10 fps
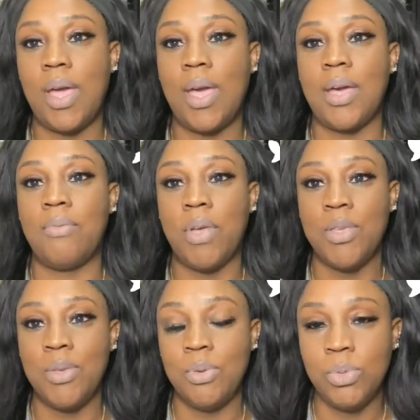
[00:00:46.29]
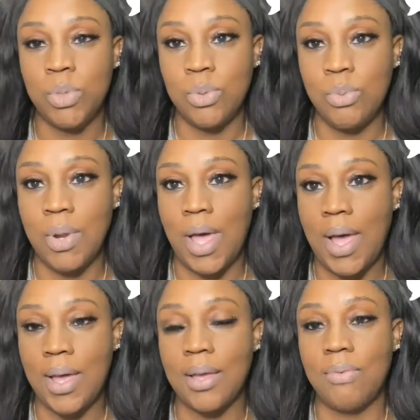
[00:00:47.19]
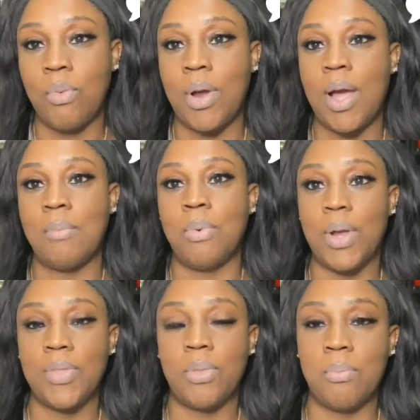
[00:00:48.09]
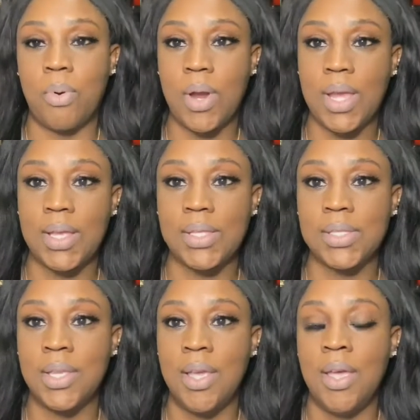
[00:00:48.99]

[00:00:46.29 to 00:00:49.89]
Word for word: have a YouTube live where I bring the brands,